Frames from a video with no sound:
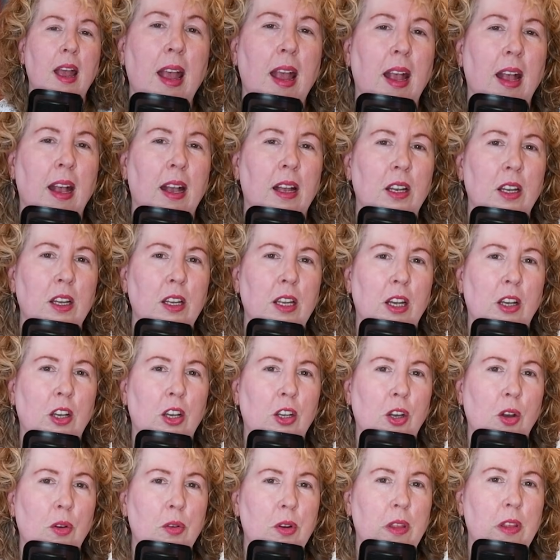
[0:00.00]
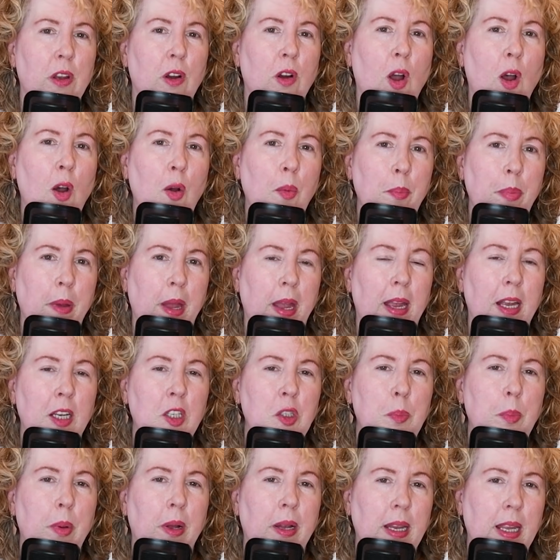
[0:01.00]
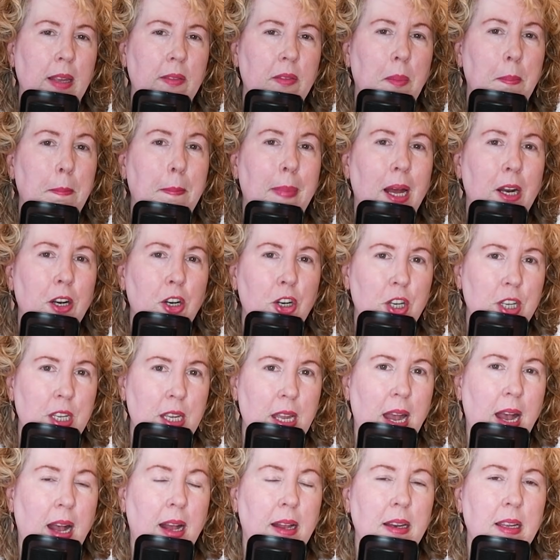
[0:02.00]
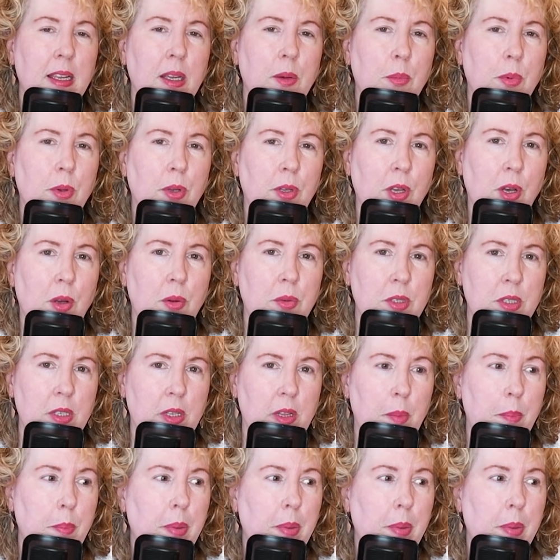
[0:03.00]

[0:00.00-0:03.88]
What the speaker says: And it could go to their home page, but even better yet, it would go to the